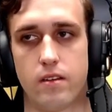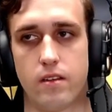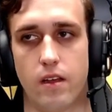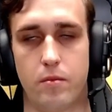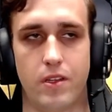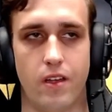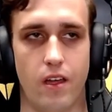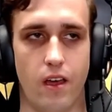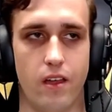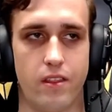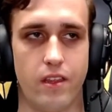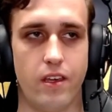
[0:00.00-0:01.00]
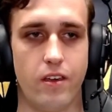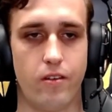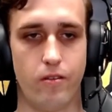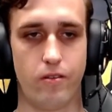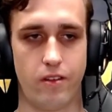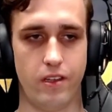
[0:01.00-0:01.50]
I mean, I think
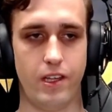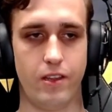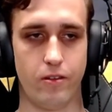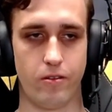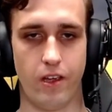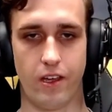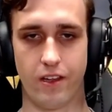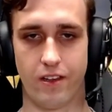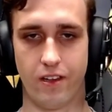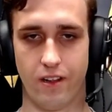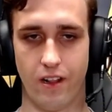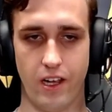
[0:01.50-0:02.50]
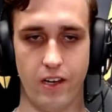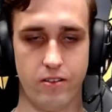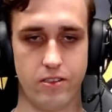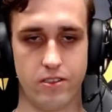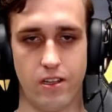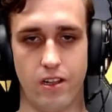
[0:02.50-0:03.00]
you need to take it in
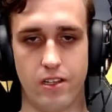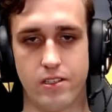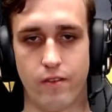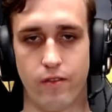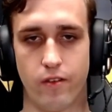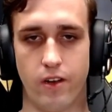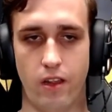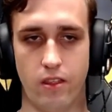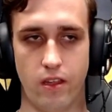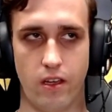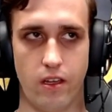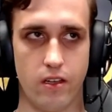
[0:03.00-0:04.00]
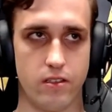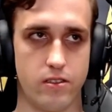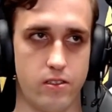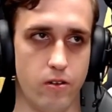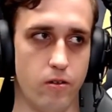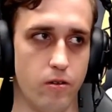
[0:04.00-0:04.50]
layers, let's say, for that thing.
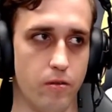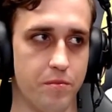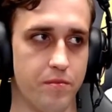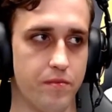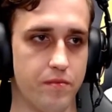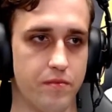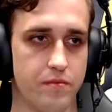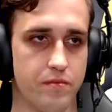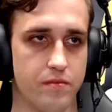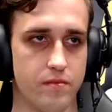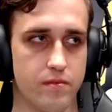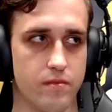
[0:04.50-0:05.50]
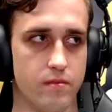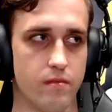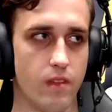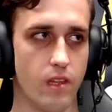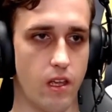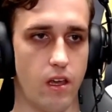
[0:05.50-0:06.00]
So
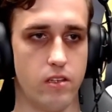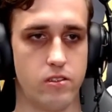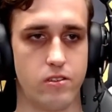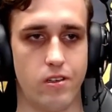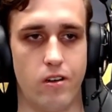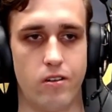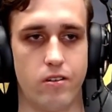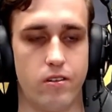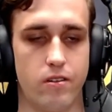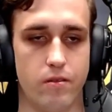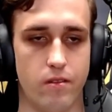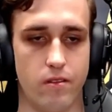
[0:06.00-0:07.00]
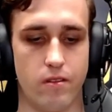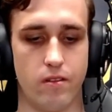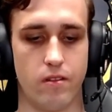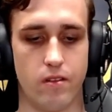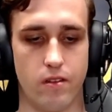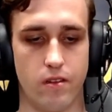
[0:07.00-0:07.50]
a start,
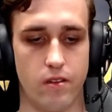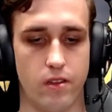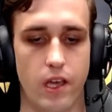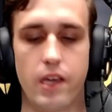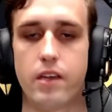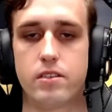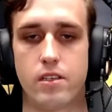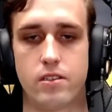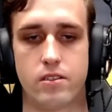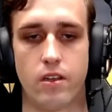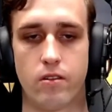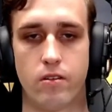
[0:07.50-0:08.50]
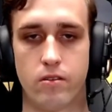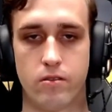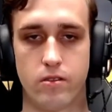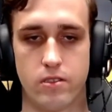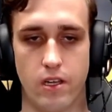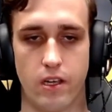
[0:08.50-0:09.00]
the easiest thing to do
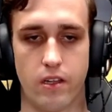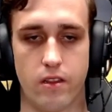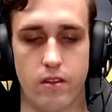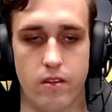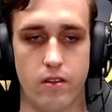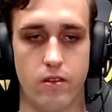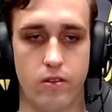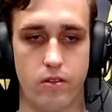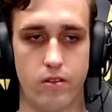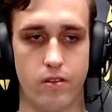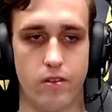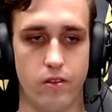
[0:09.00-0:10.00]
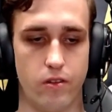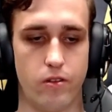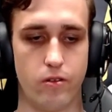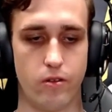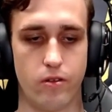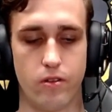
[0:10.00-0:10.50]
is like
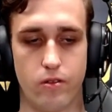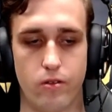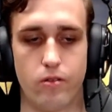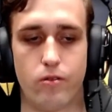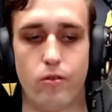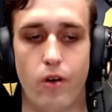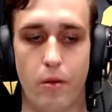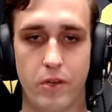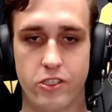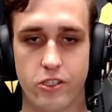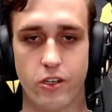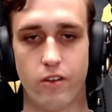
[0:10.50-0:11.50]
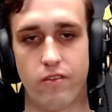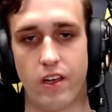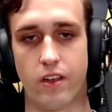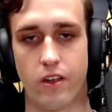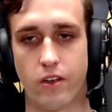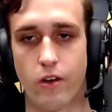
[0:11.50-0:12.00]
do a mission of
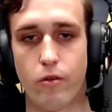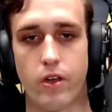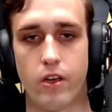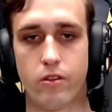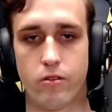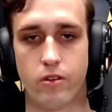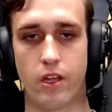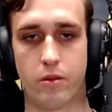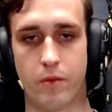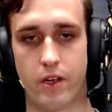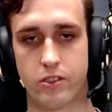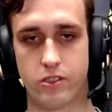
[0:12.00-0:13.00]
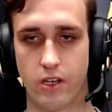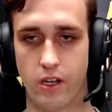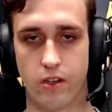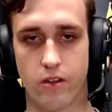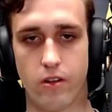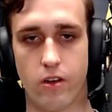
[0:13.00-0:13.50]
like going into deathmatch
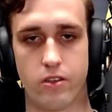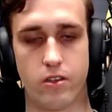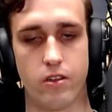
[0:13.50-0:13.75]
and not